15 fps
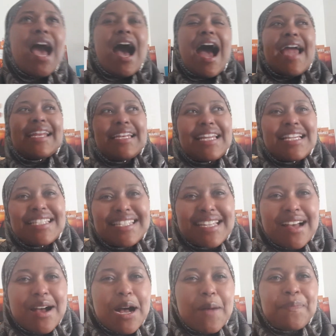I need
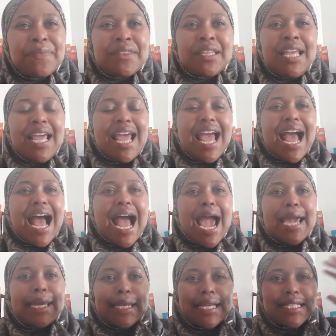
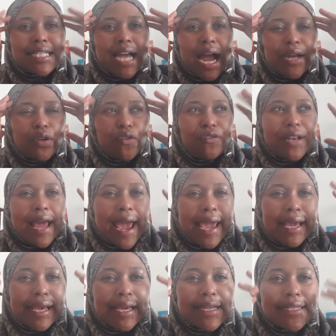kind of
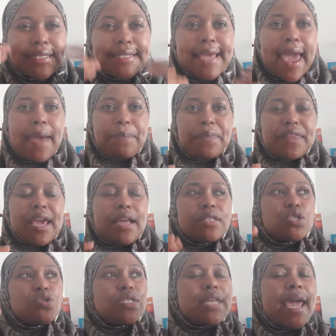like in depth, and
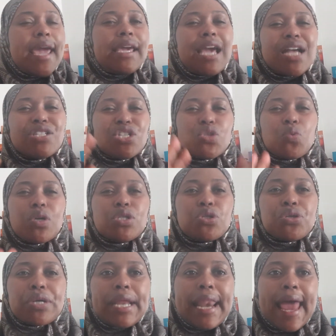today I just want to
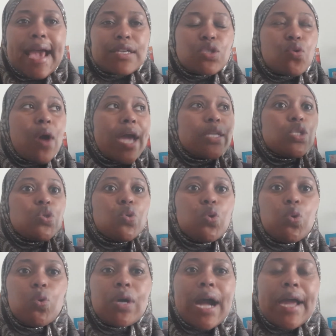relax. So I
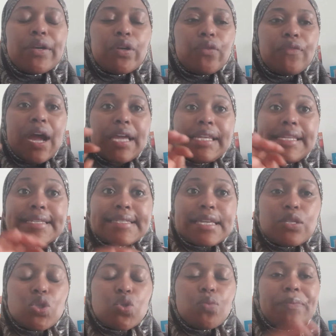do kind of, I
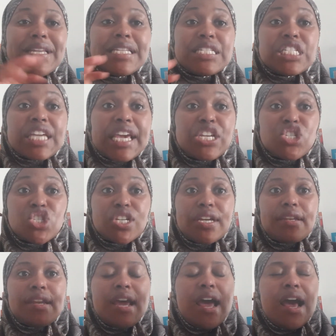listen to
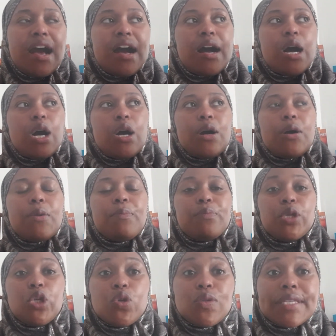meditation
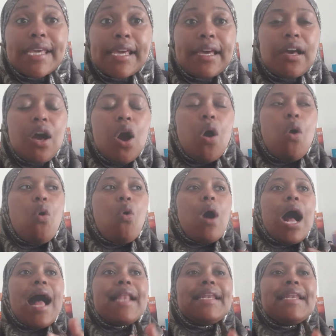music, or I